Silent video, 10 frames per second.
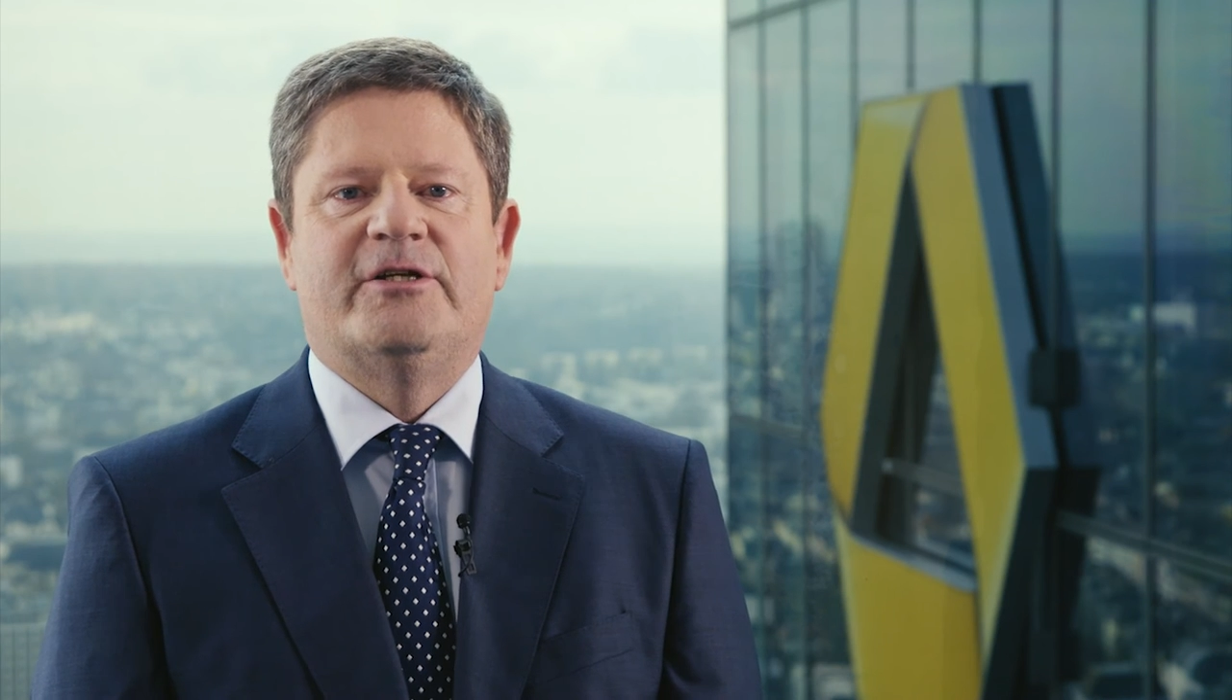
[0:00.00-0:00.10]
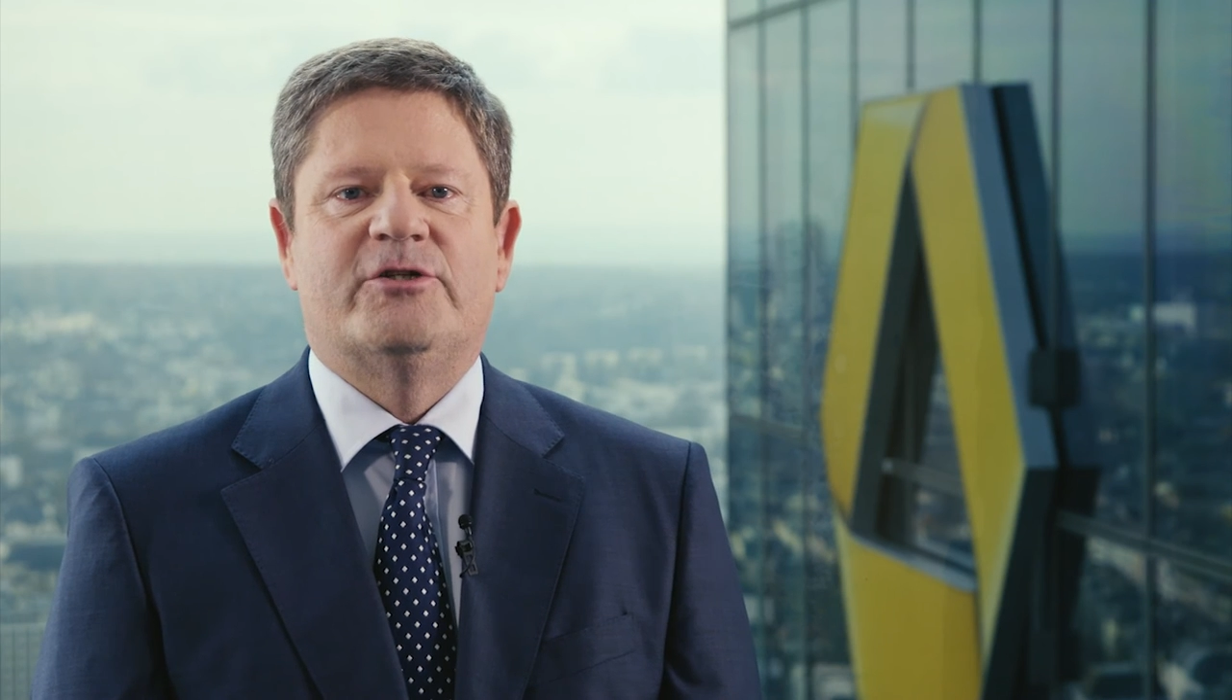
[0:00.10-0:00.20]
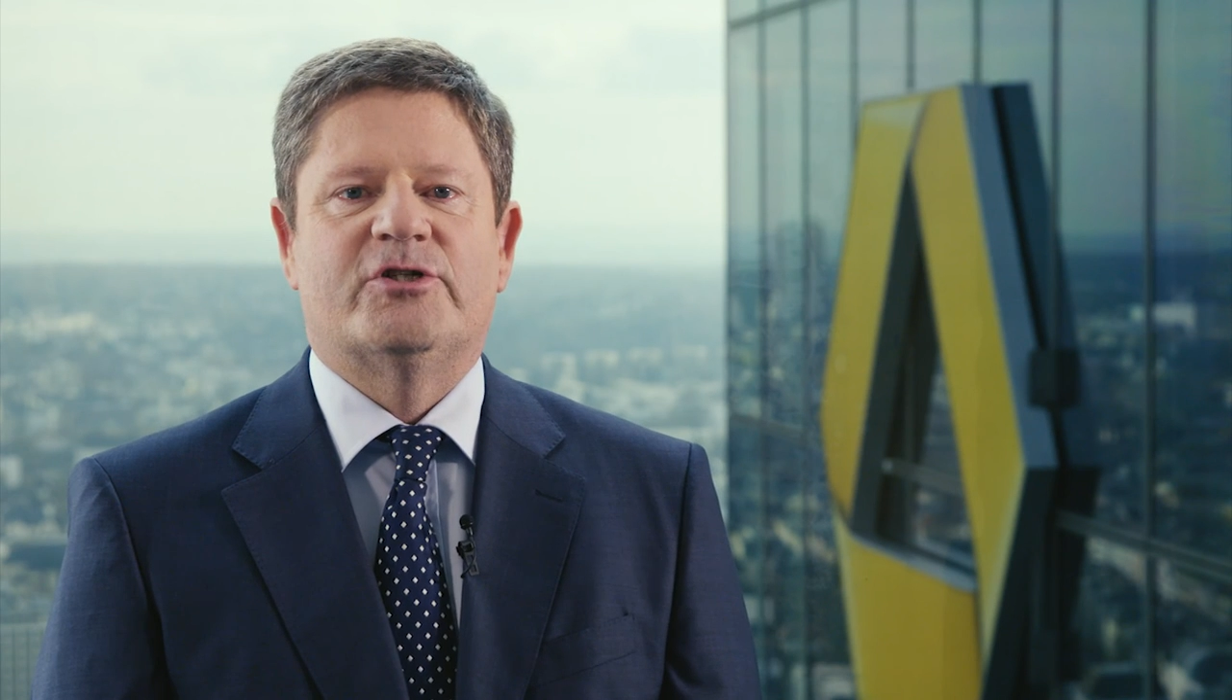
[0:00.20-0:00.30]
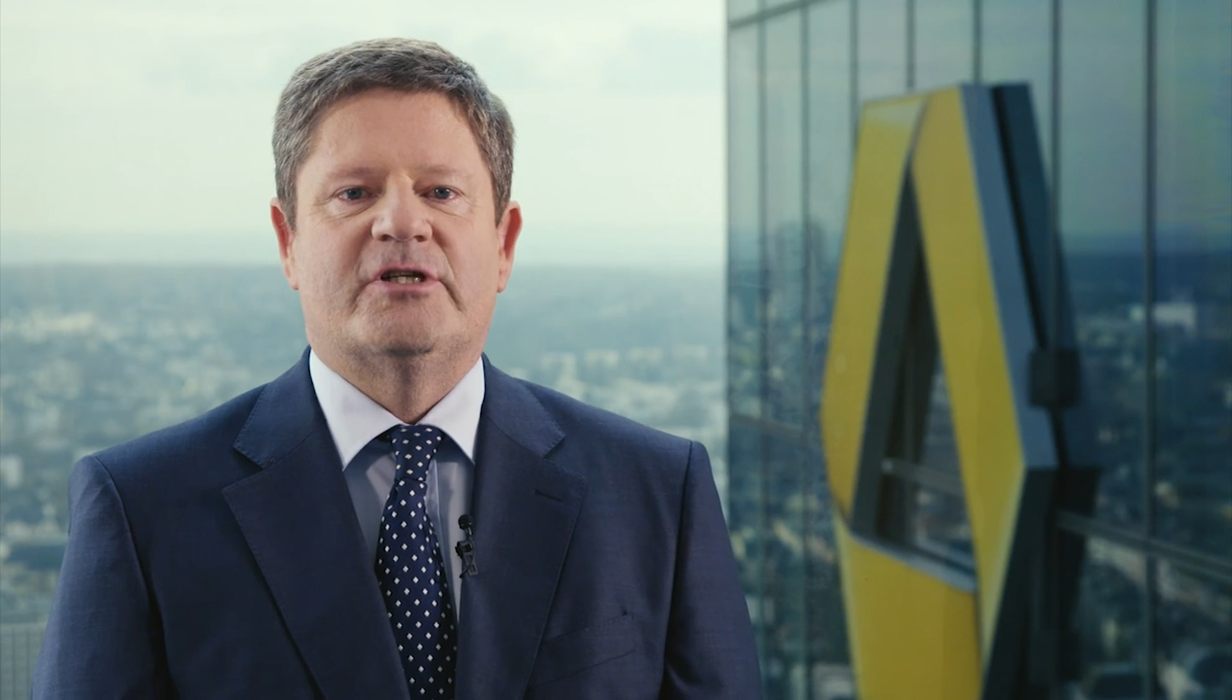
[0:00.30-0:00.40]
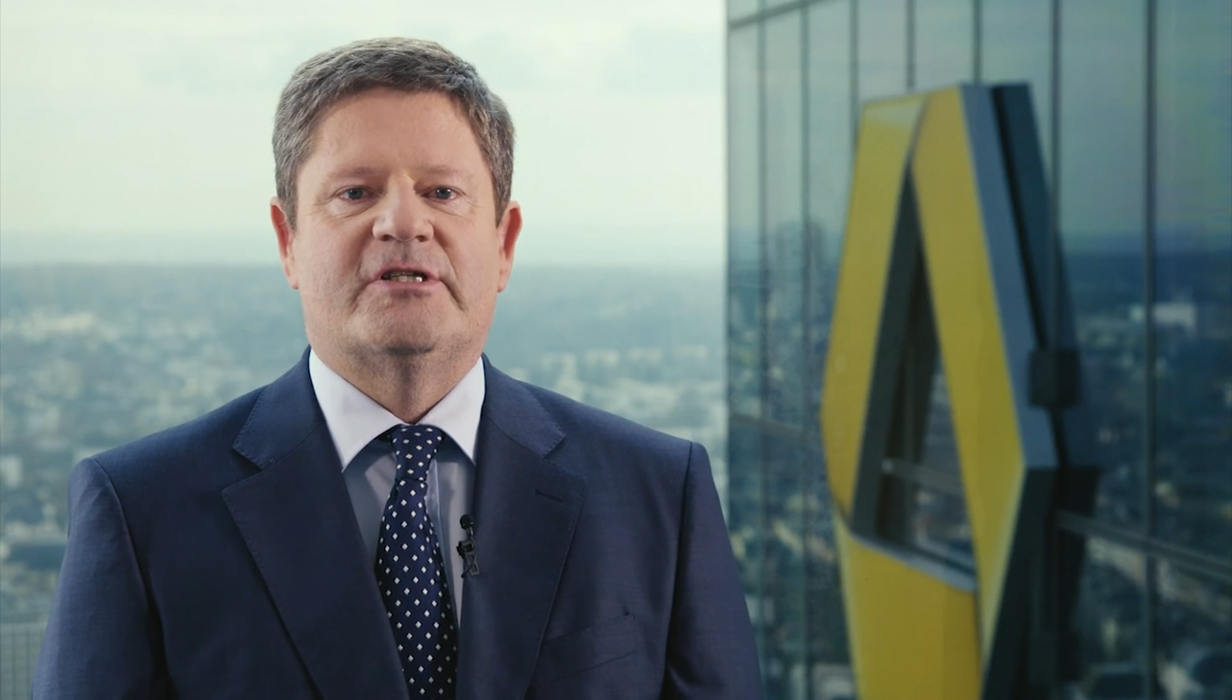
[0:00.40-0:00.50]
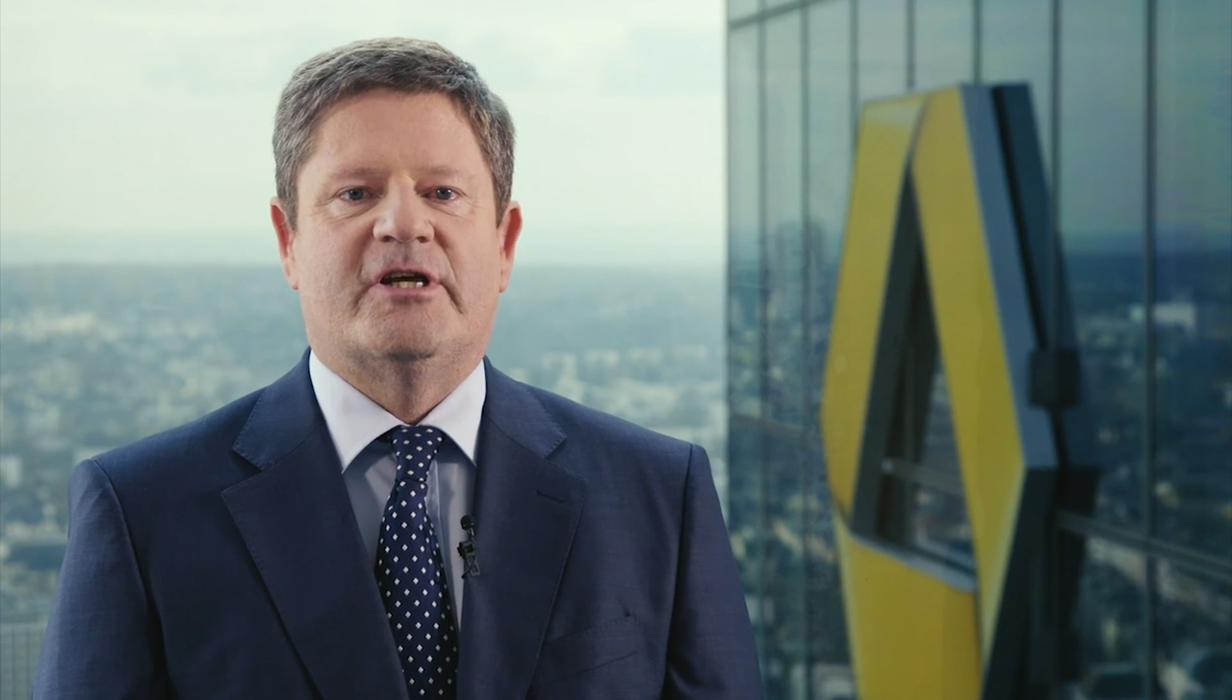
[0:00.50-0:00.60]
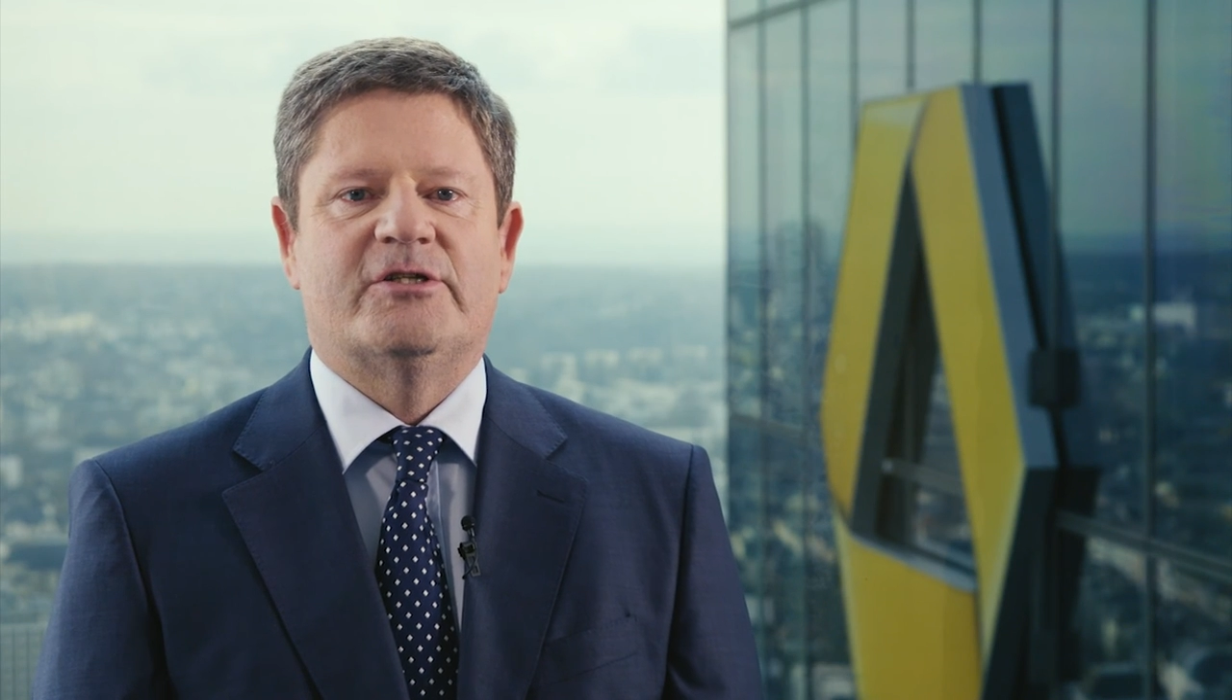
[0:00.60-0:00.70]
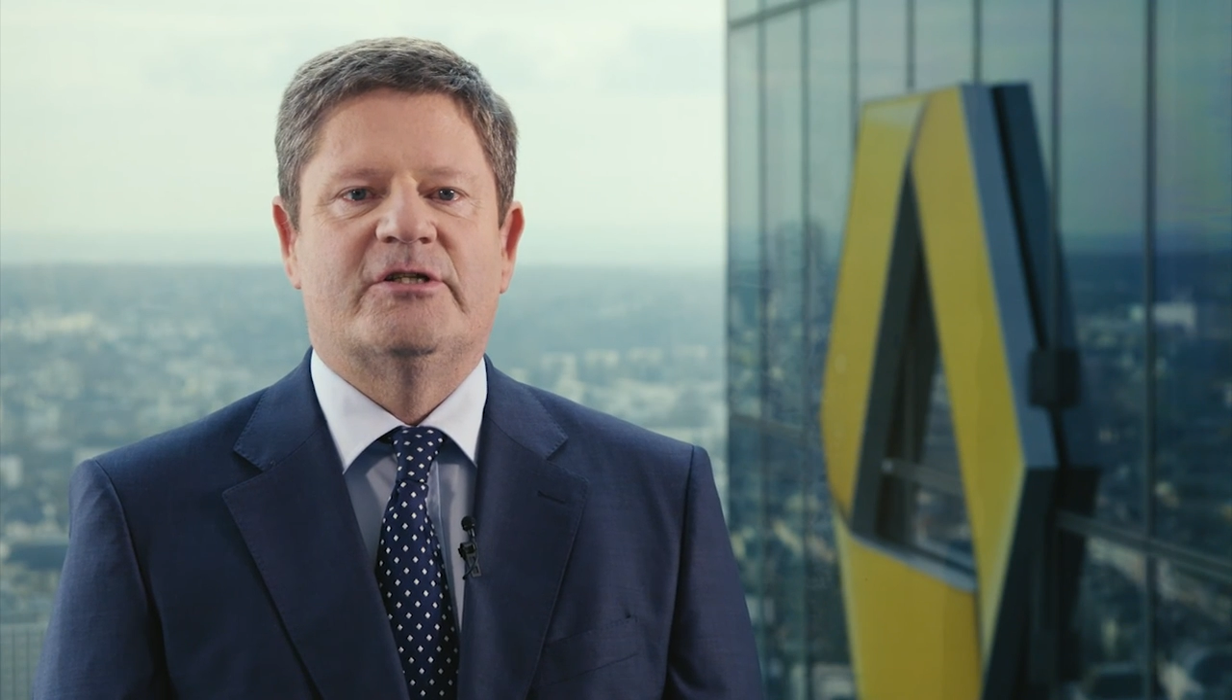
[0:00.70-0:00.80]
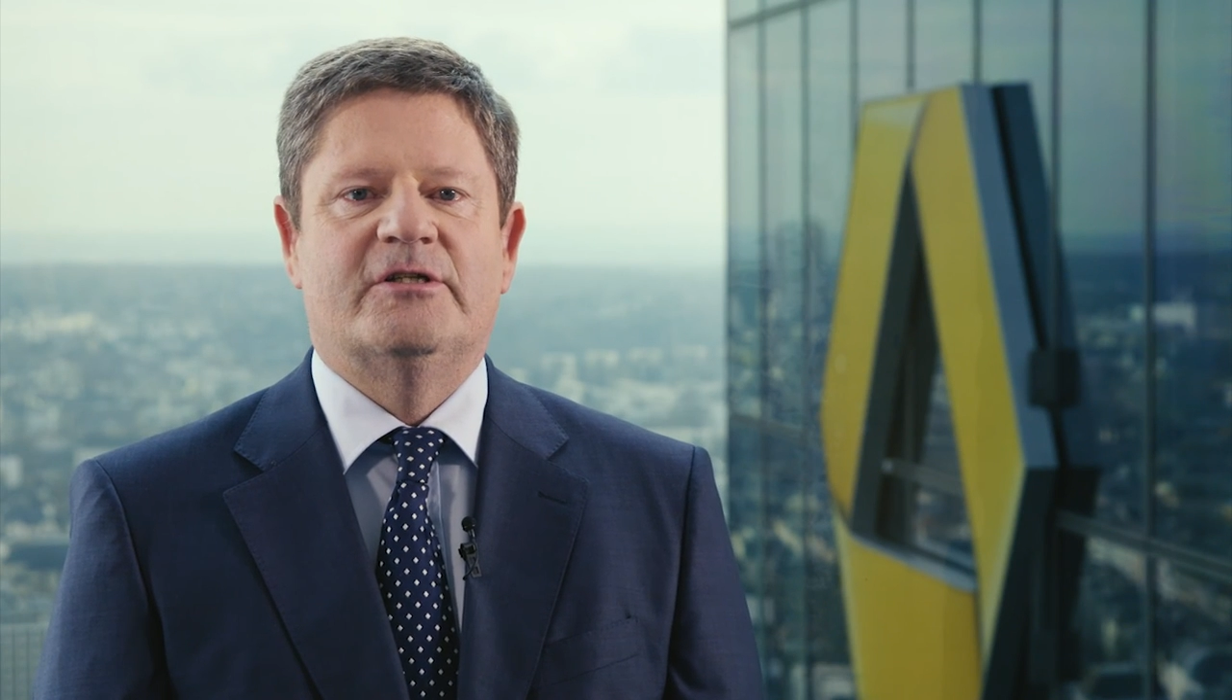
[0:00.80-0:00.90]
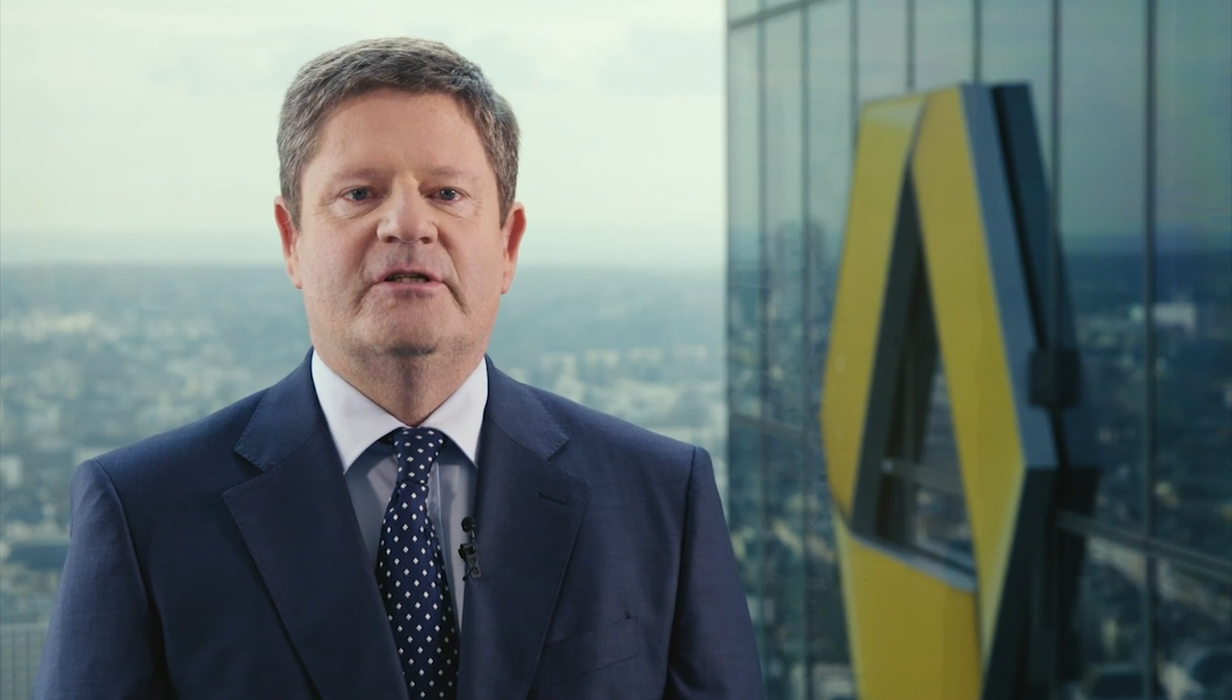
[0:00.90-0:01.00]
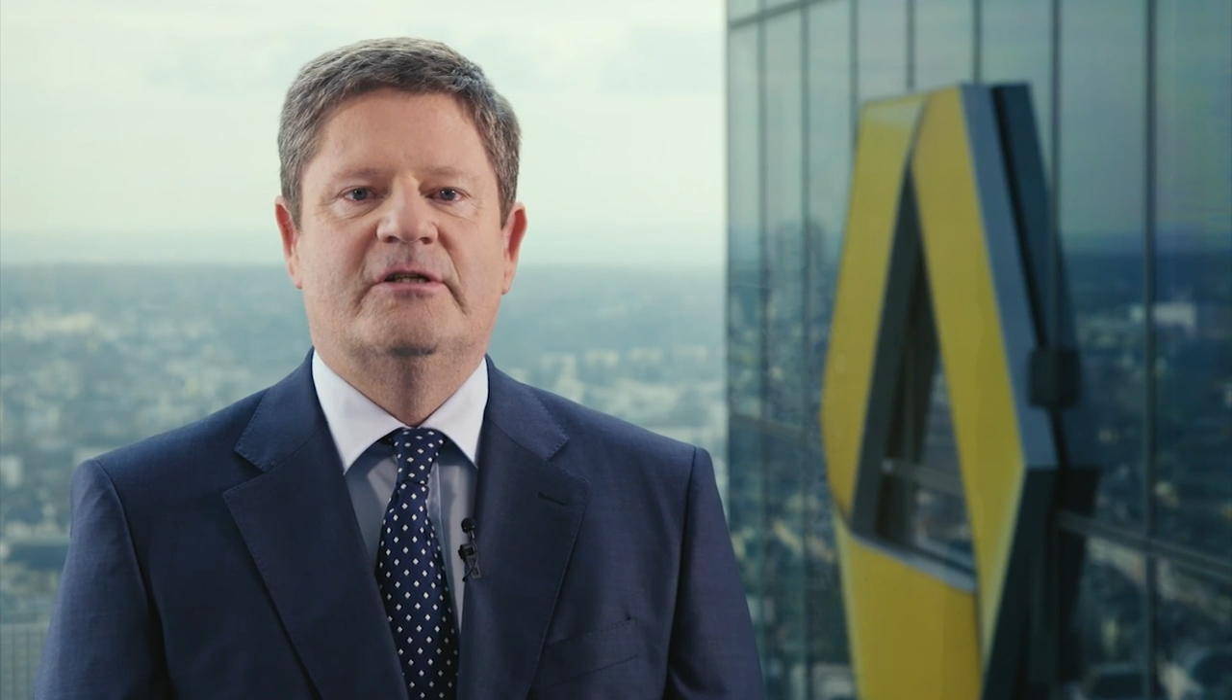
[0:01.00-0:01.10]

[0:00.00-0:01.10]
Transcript: digitization.